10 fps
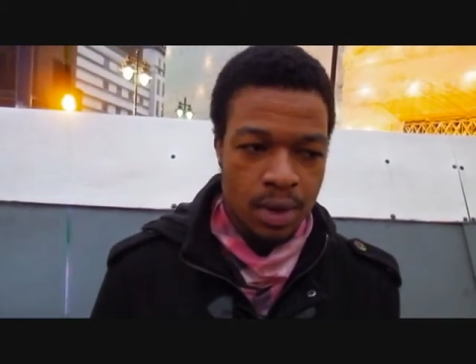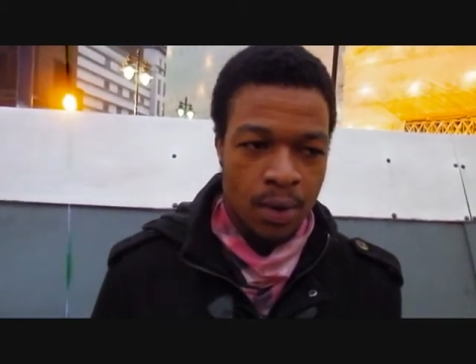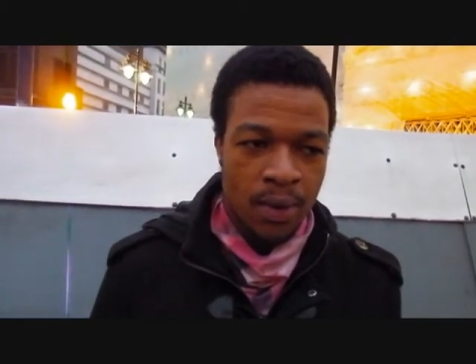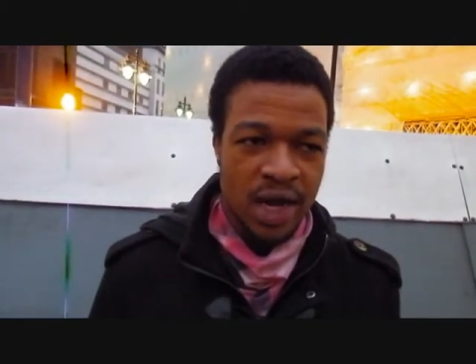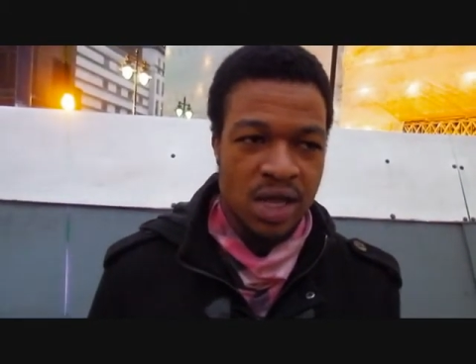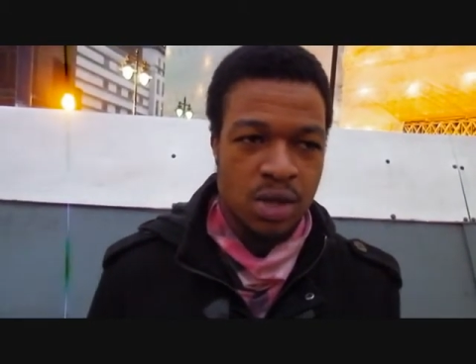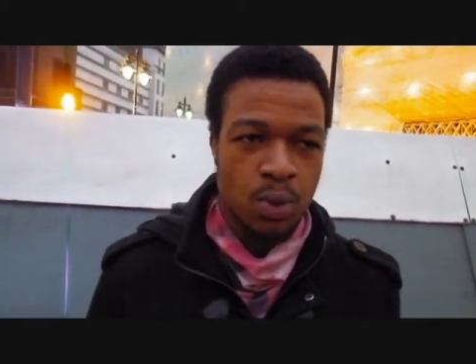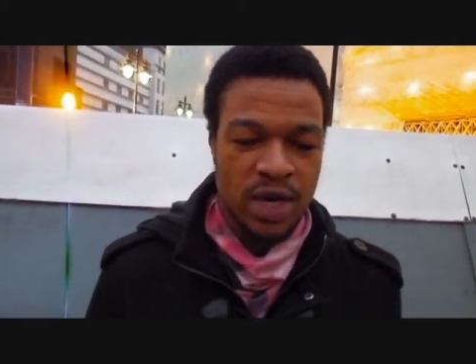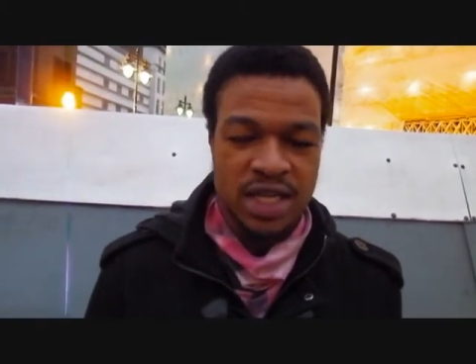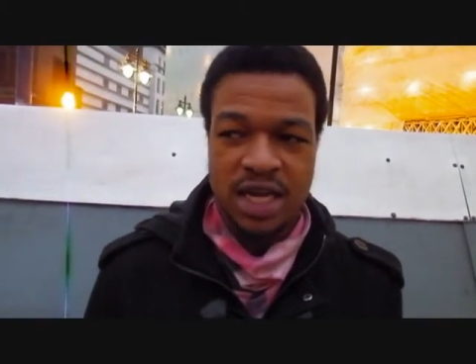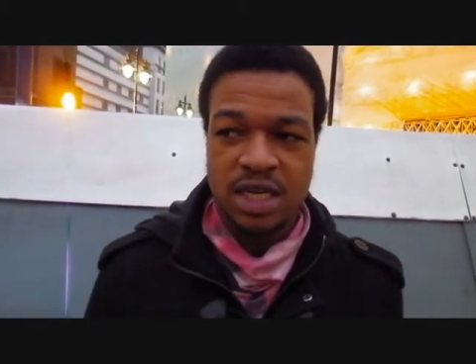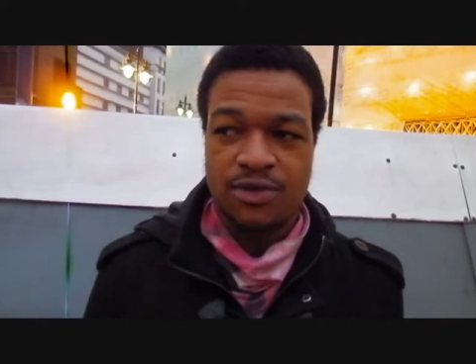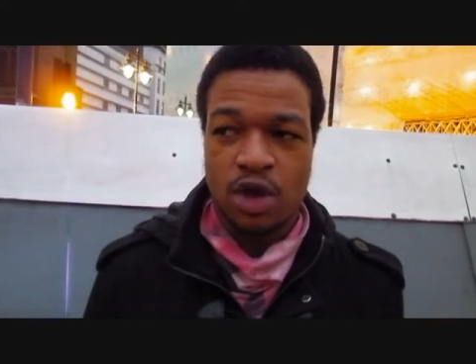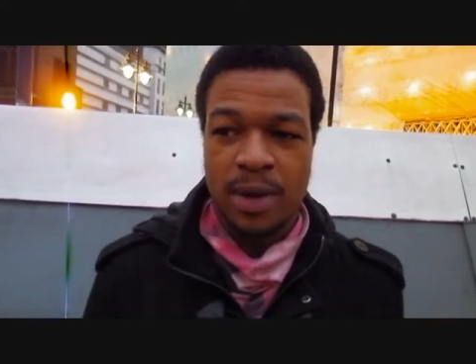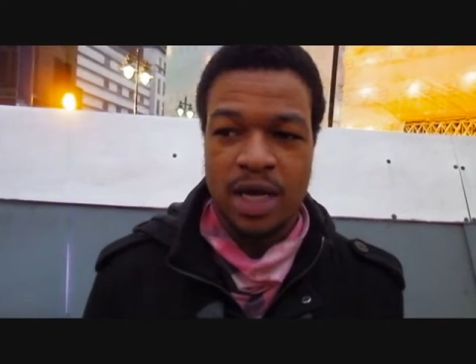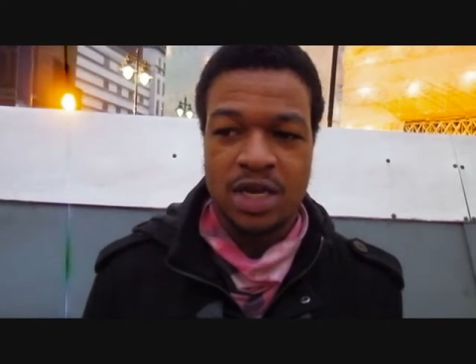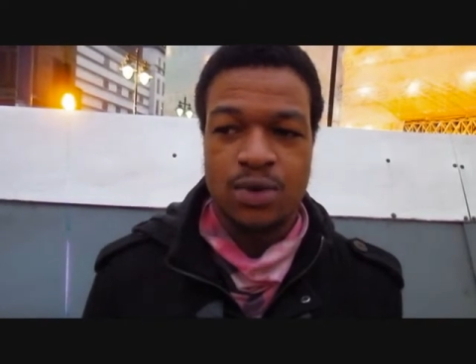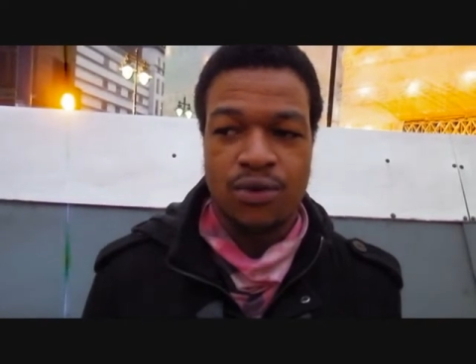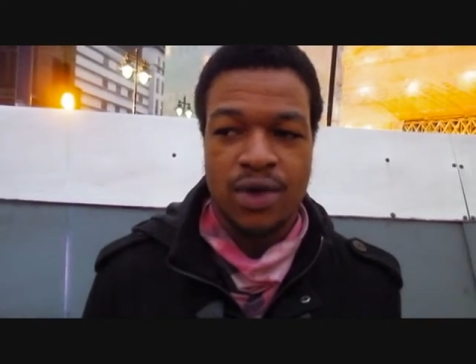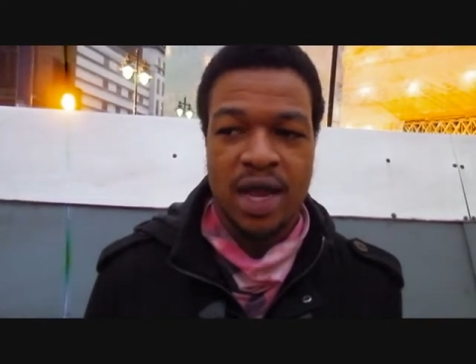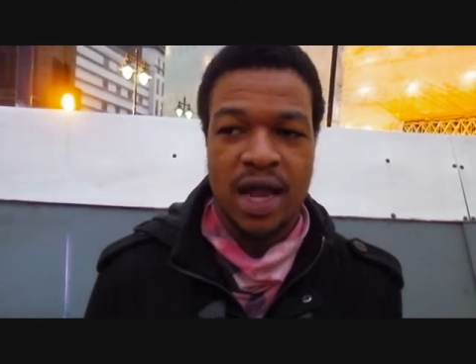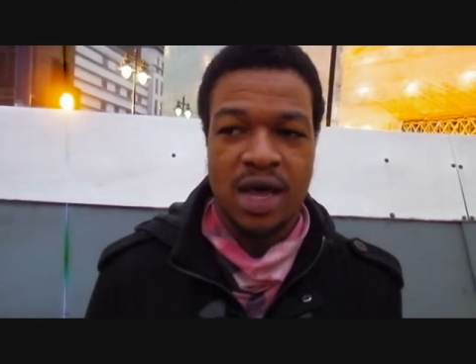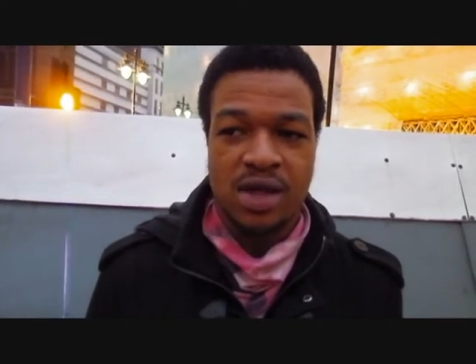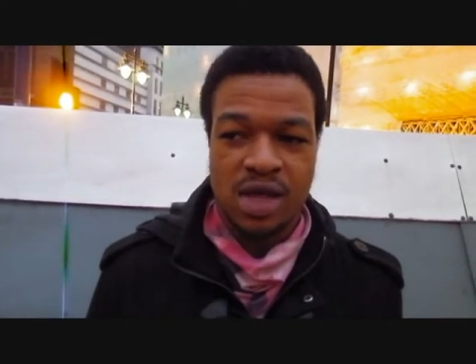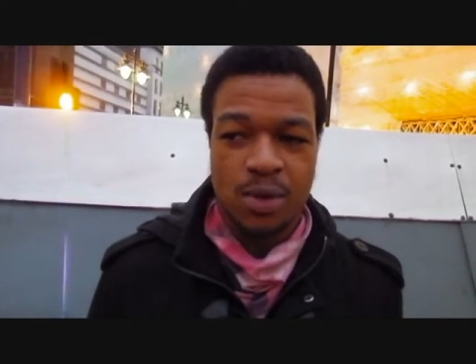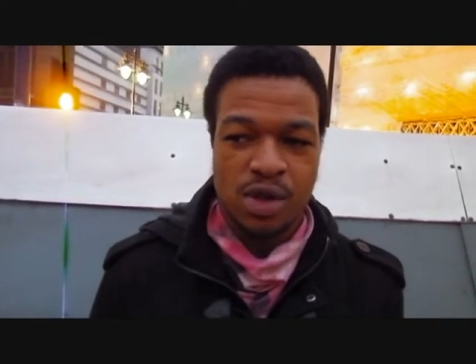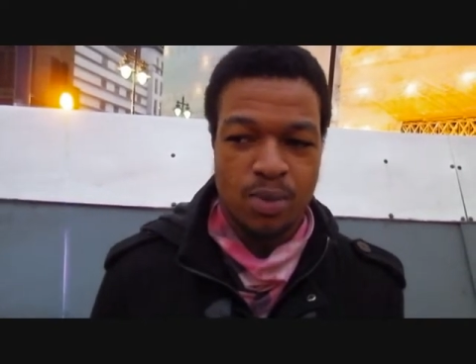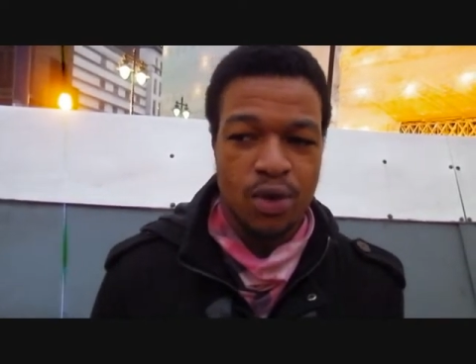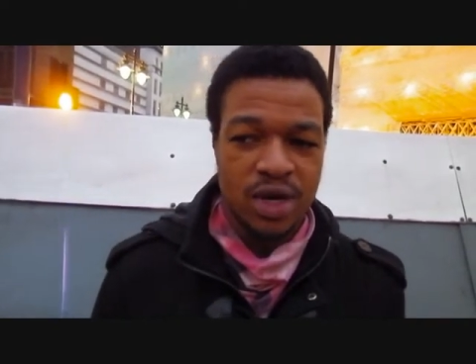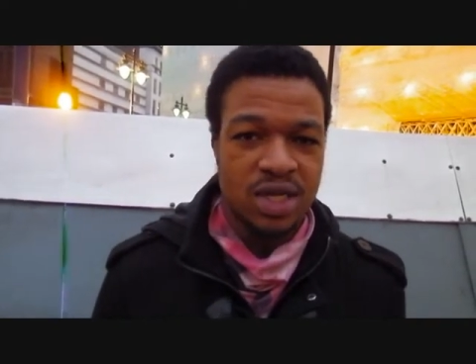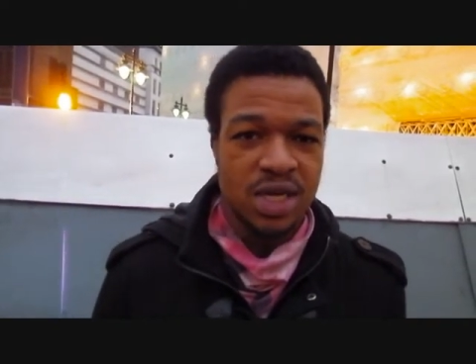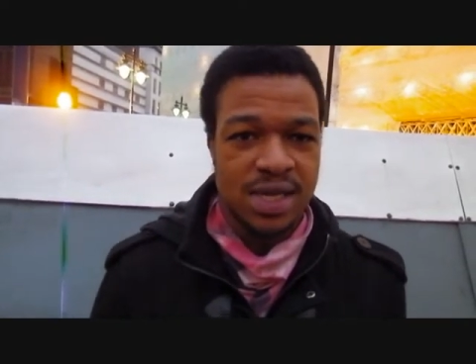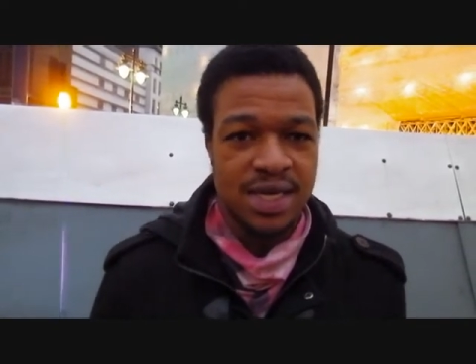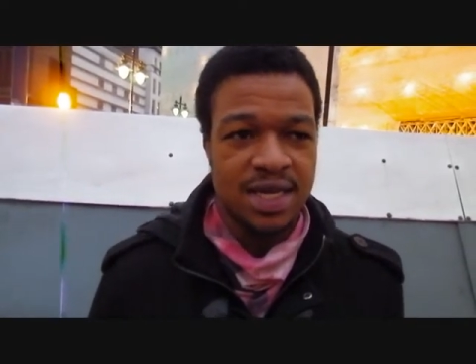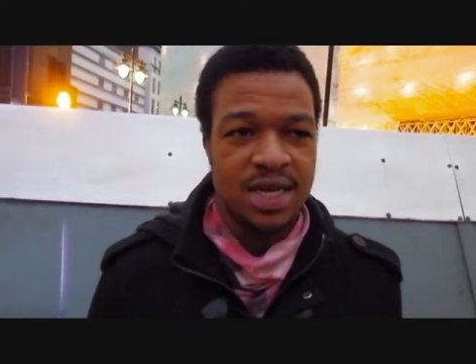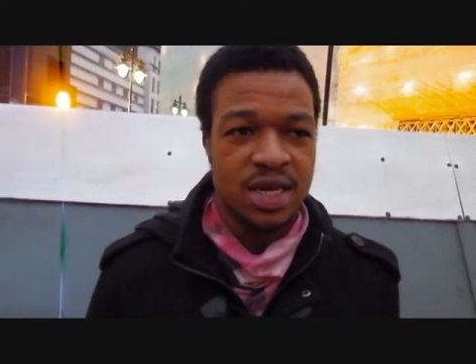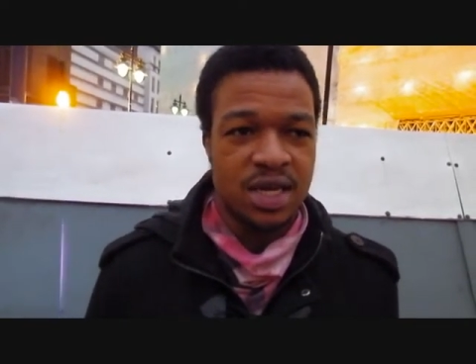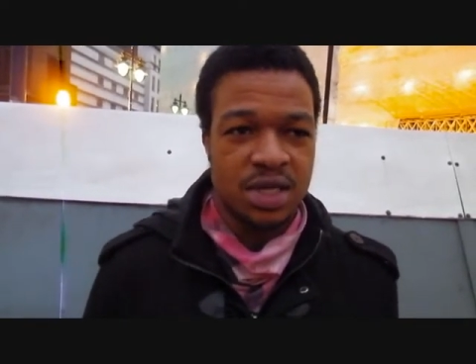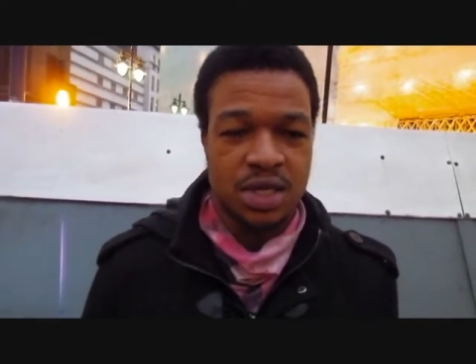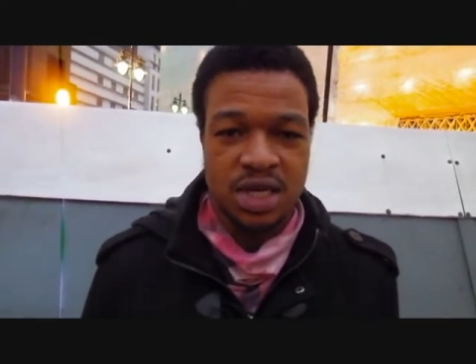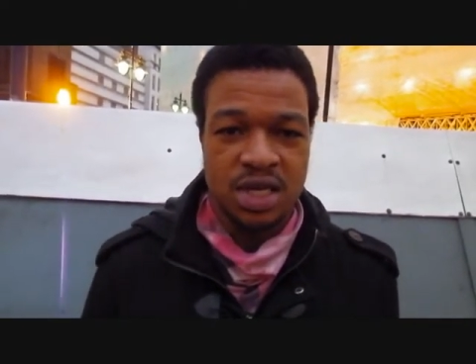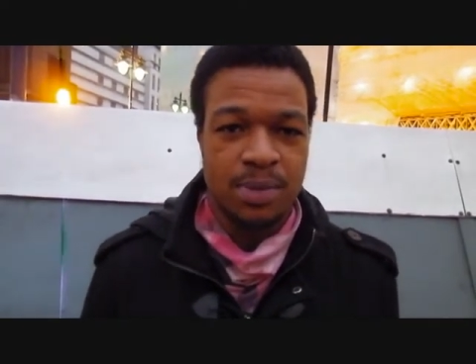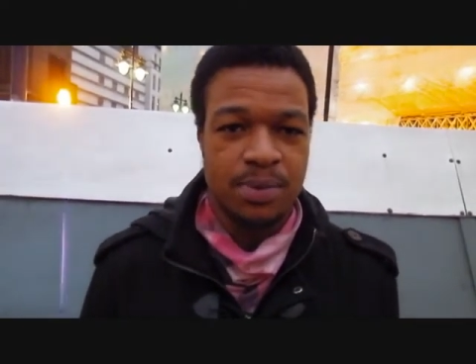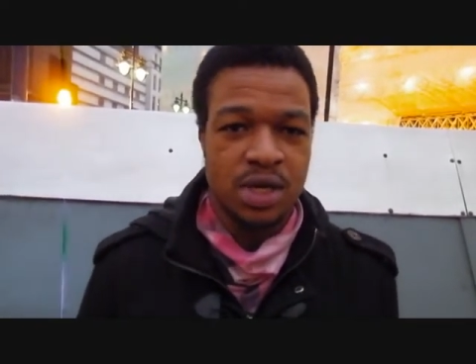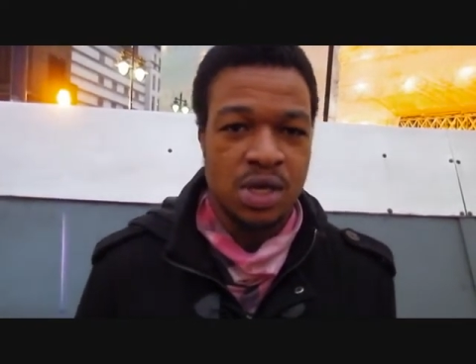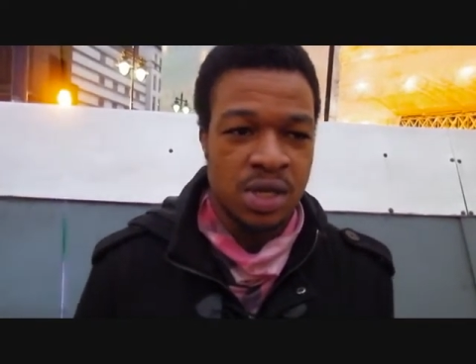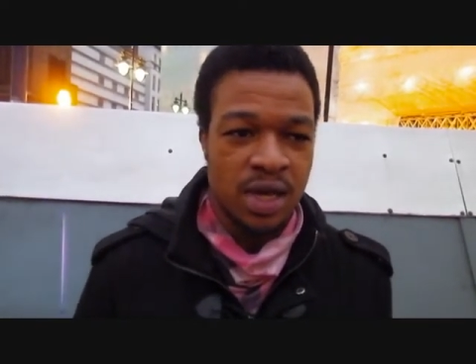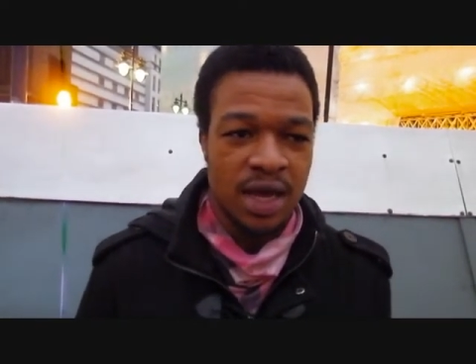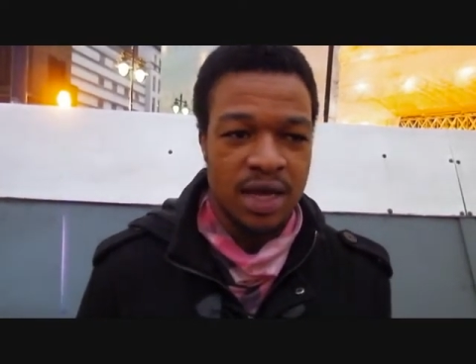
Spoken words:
when I wanted to interview him, I didn't realise he was more than just a DJ producer.